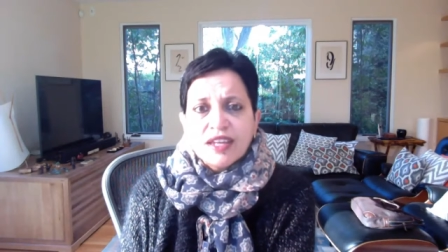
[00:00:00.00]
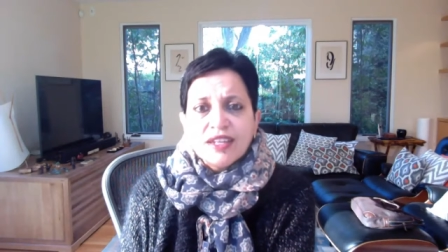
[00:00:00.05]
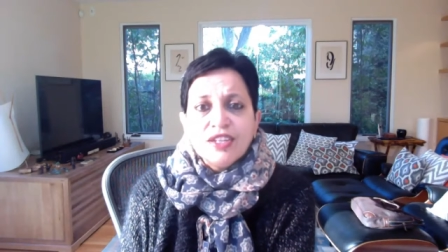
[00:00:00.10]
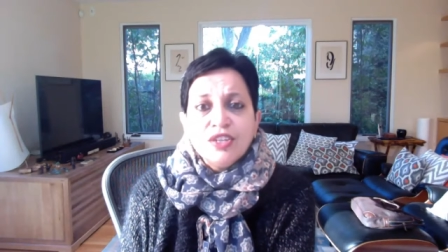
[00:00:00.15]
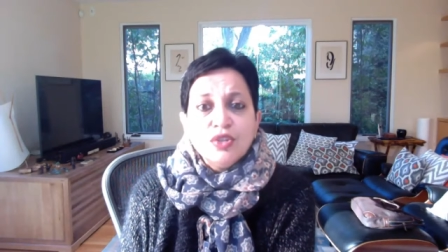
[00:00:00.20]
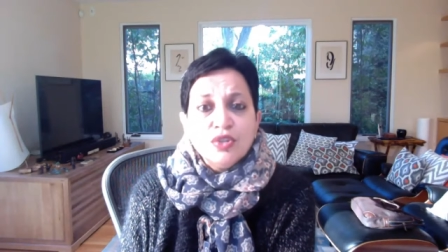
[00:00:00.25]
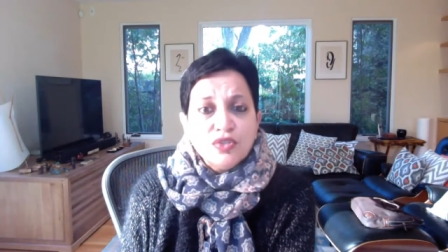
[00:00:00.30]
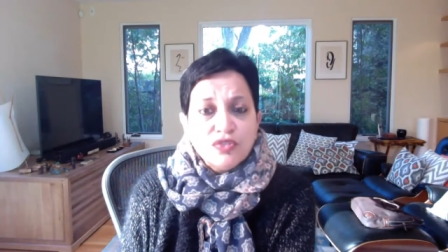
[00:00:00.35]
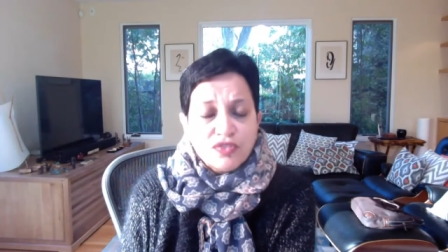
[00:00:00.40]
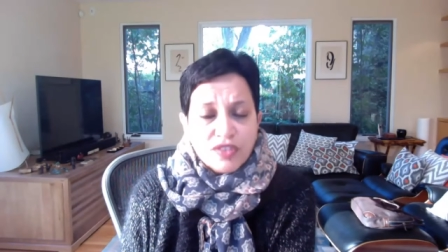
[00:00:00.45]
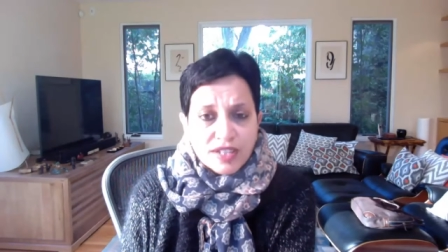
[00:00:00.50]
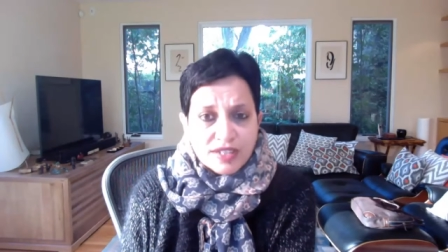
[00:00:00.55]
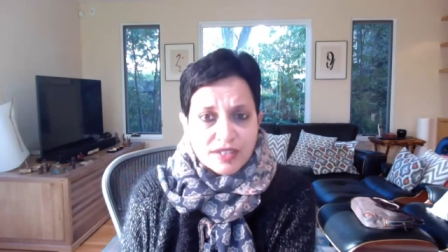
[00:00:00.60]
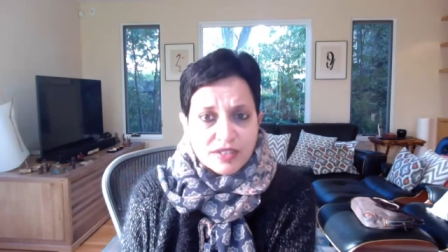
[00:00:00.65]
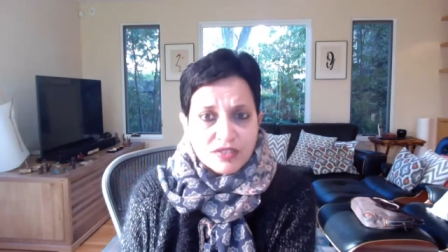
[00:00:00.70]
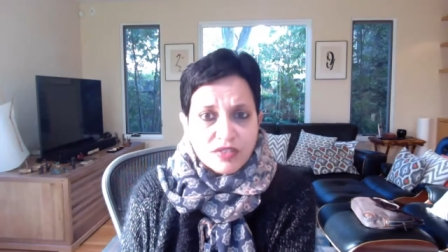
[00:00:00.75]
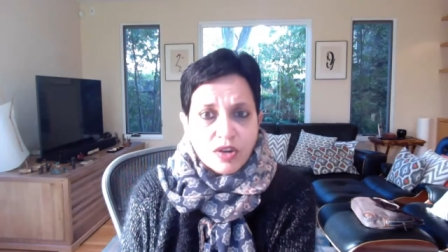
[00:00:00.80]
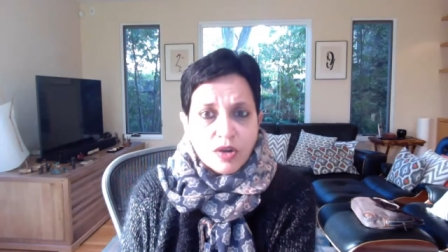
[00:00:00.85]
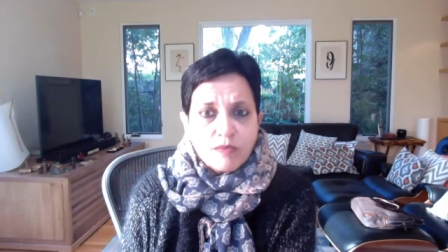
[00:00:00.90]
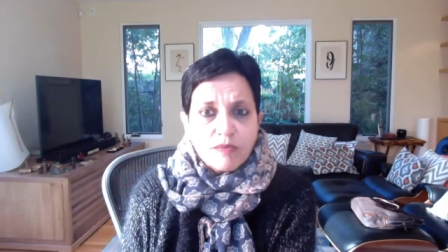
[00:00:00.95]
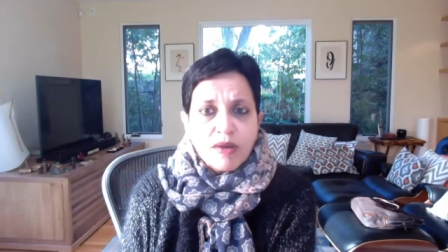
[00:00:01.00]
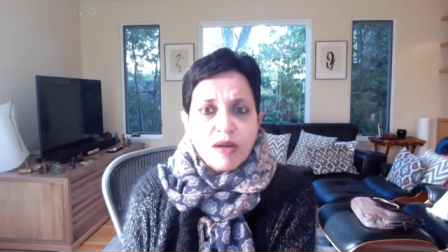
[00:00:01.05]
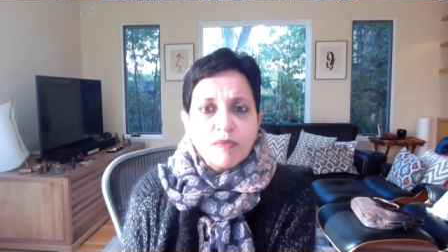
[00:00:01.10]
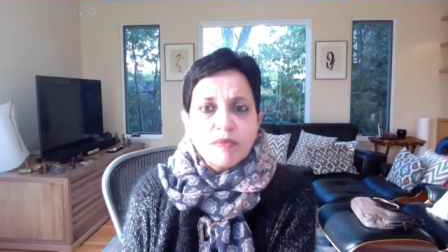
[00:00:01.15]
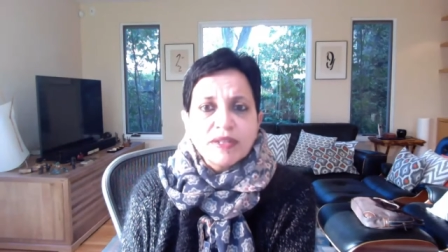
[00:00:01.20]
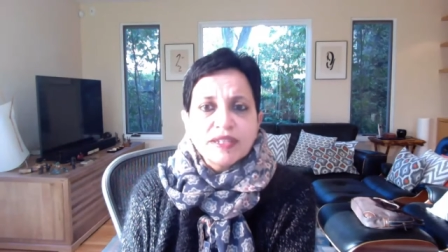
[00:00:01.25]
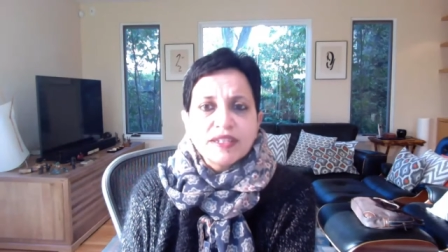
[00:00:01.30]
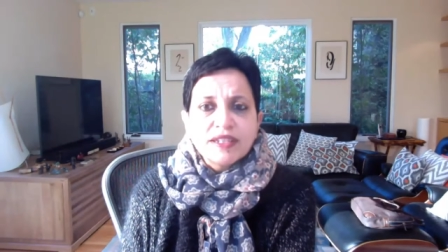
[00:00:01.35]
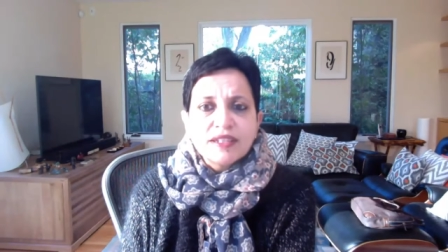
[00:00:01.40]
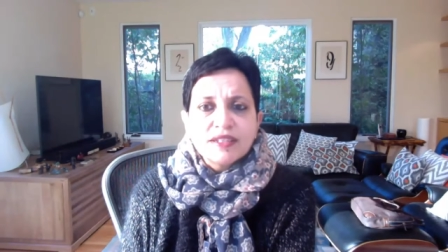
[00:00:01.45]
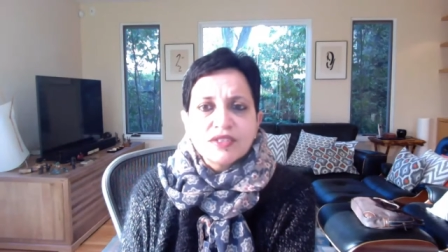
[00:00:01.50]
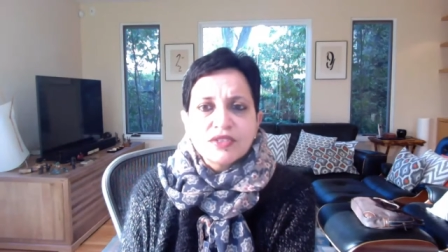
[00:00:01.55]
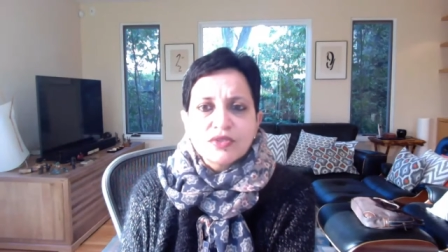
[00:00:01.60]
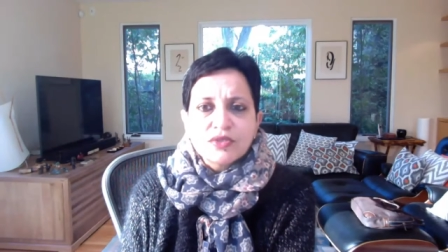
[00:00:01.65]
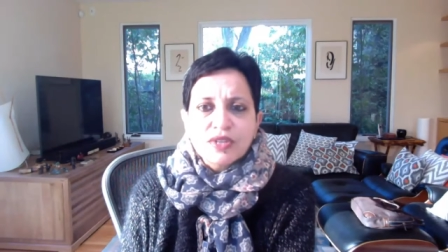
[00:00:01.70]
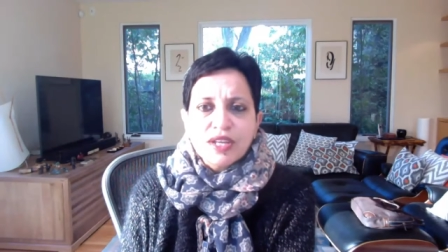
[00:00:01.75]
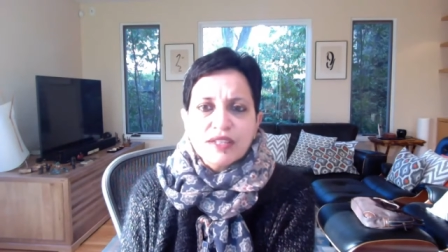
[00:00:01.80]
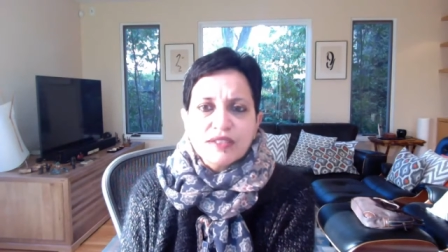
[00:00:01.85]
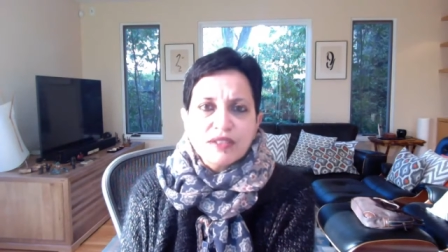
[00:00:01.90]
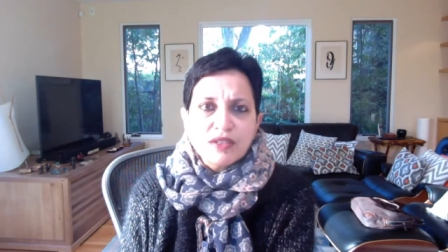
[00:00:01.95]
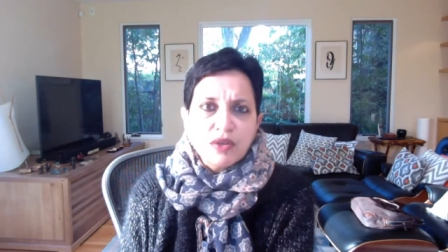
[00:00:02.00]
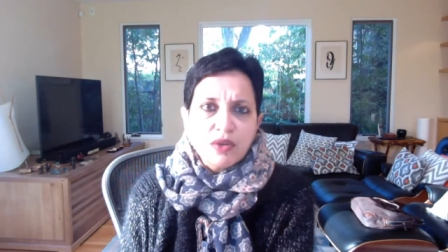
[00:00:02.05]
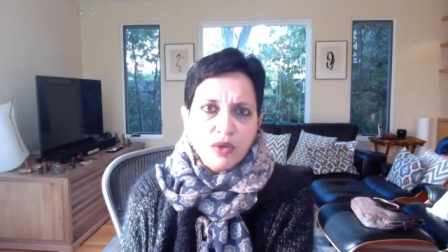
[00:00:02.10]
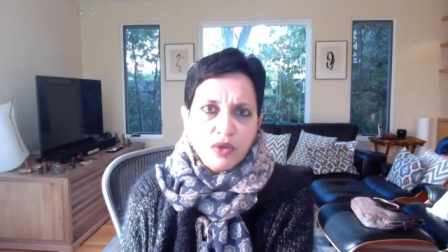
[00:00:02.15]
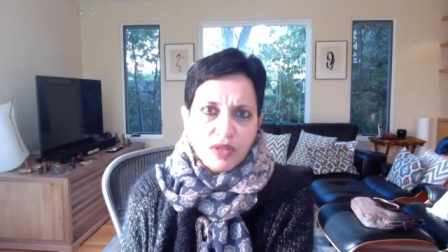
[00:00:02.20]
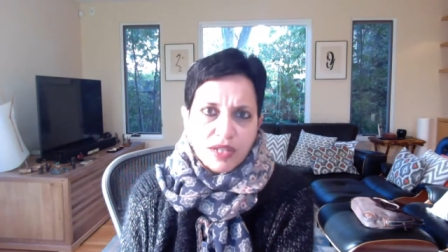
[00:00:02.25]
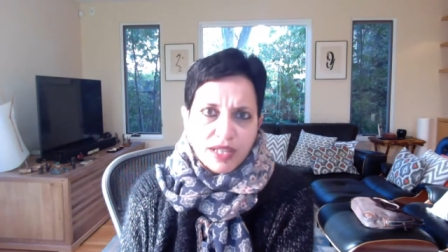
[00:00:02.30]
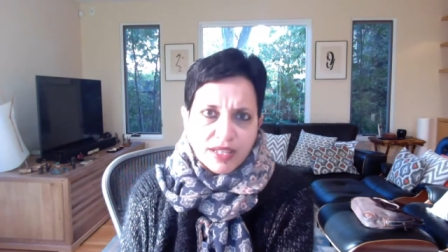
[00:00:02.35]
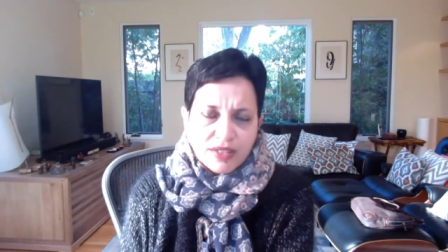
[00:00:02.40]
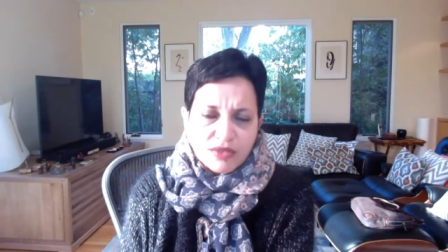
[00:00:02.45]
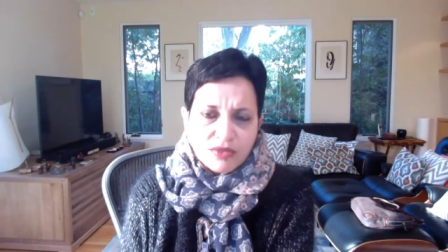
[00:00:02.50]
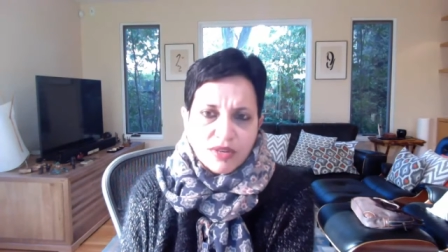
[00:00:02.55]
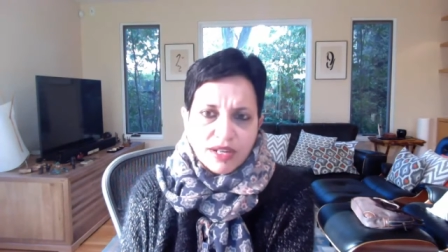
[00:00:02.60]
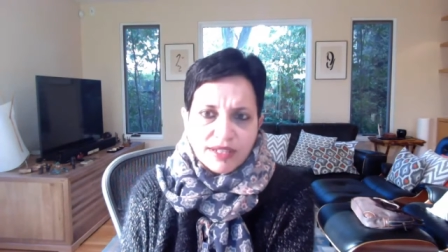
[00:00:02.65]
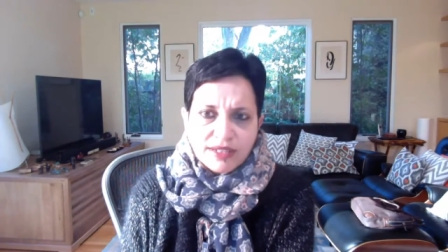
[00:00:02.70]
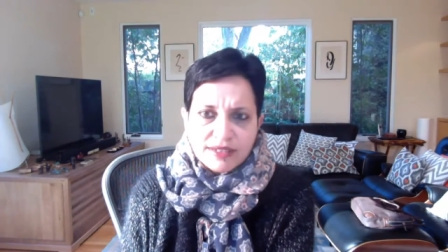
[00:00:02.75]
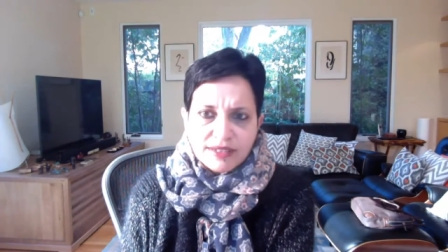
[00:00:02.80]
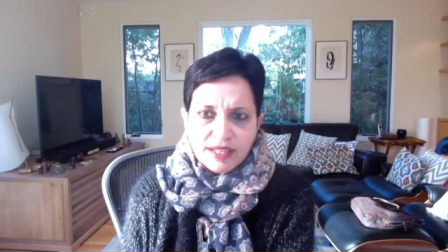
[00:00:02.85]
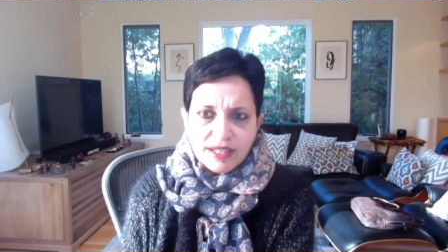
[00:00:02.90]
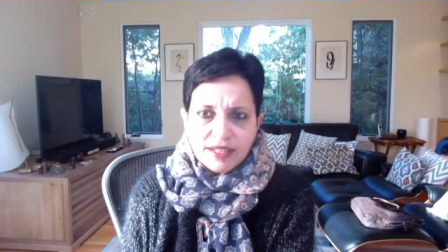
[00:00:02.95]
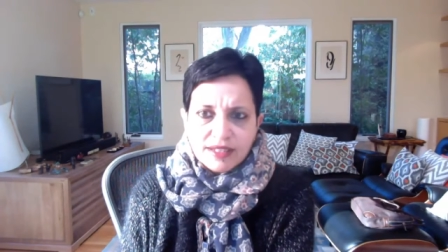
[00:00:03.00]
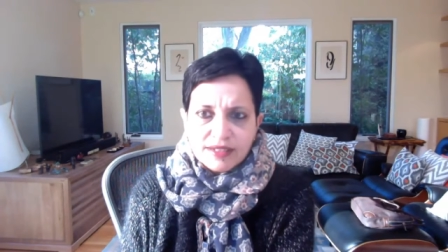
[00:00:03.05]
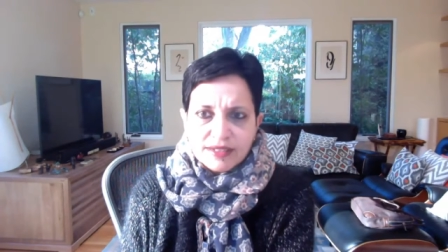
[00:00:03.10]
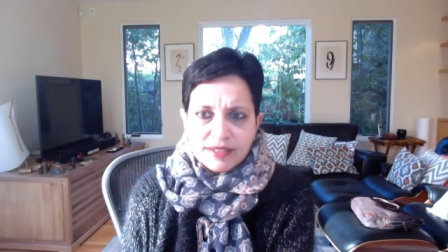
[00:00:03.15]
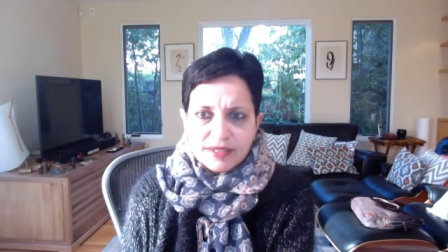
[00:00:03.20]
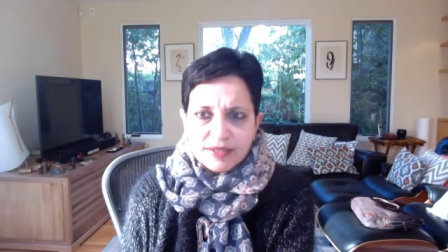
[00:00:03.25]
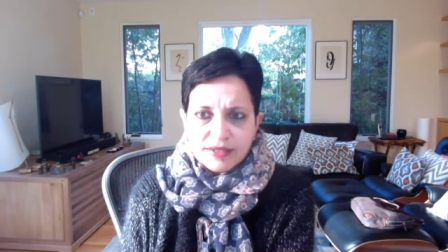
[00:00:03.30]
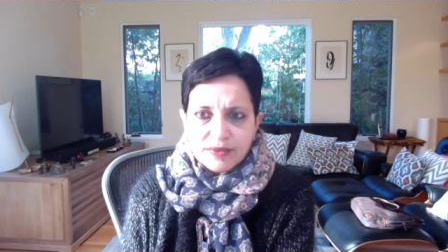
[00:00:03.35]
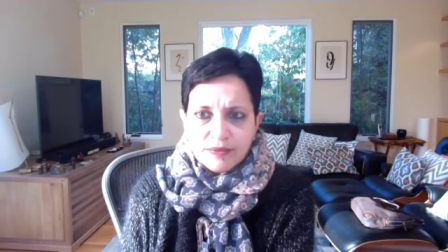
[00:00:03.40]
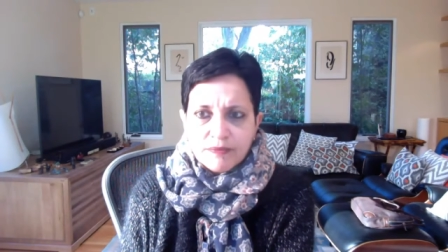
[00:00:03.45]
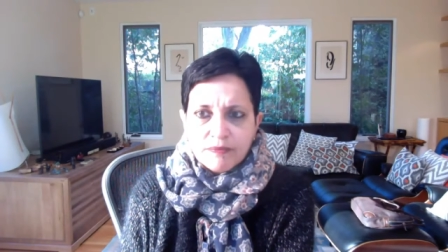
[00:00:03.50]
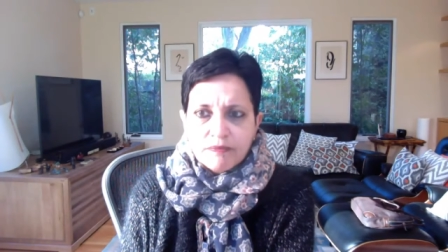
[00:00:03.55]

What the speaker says: New funds crop up, and the industry as a whole gets right-sized.